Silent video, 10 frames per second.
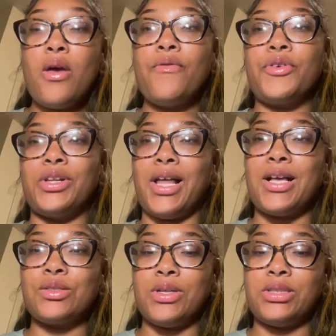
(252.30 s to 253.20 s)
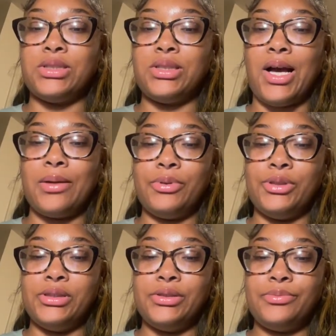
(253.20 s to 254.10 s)
For the last question, I
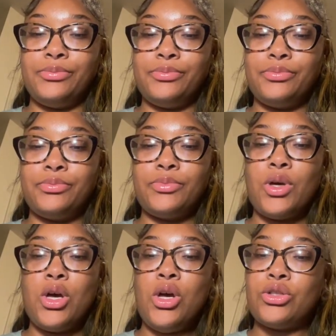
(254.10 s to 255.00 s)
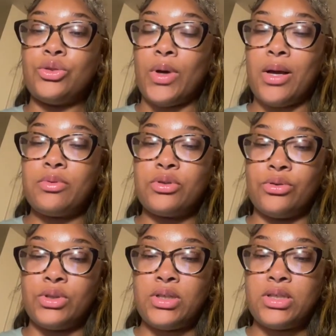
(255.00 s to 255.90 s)
put to help
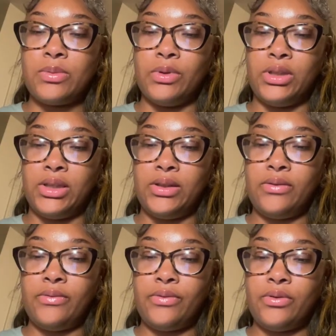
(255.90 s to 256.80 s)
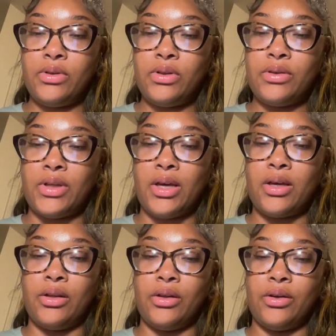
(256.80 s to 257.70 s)
students believe they
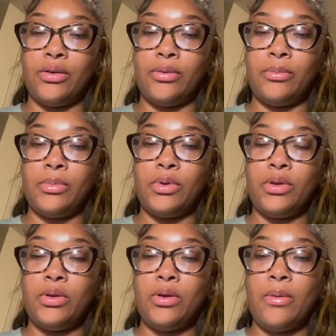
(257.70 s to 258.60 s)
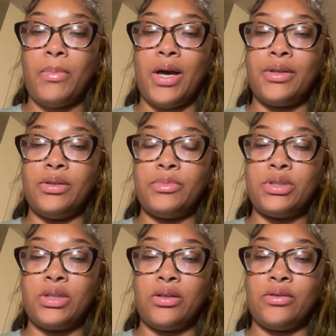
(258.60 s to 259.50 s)
can learn by
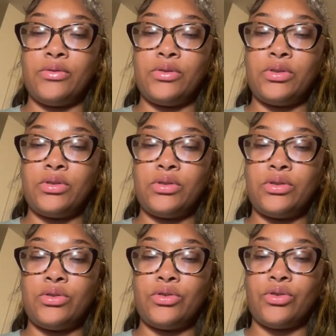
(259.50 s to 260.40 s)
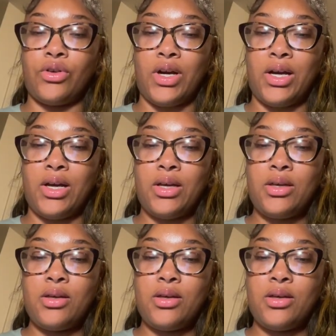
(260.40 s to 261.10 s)
themselves. Try.